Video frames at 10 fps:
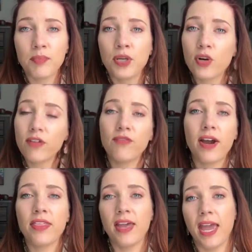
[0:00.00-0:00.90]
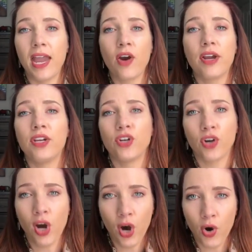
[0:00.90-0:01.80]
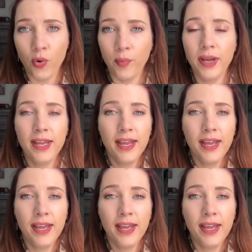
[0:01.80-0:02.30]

purify the air in your home.